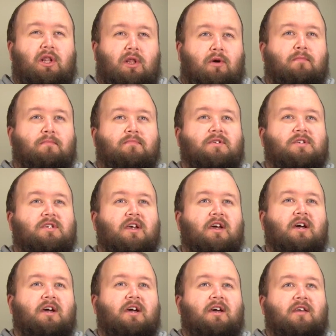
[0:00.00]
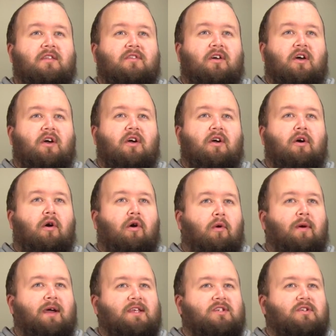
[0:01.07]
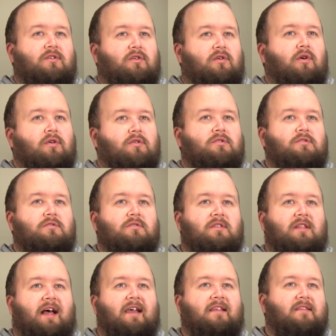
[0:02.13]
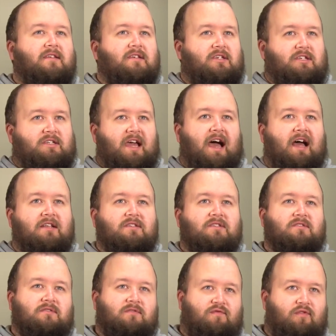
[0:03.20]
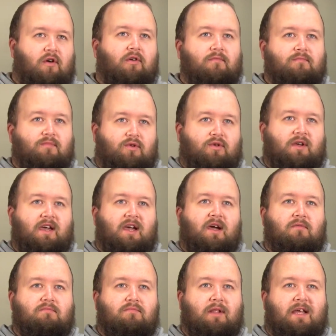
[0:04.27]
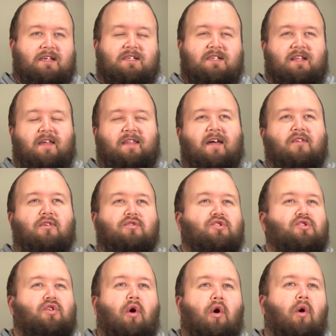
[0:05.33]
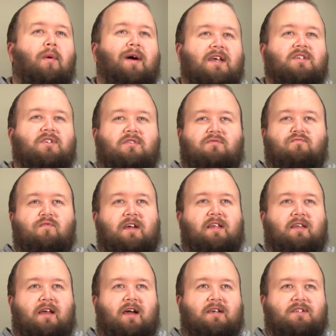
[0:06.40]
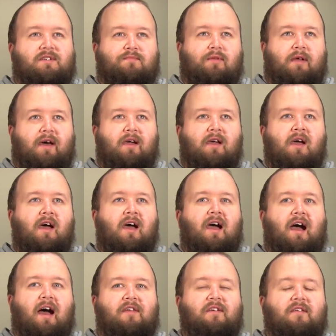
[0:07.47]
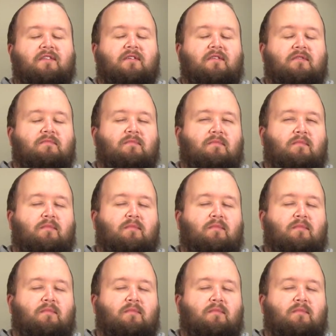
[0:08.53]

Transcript: clubs that are always good, like The Stand and The Frog and Bucket and places like that. They're just always really nice to play. I think that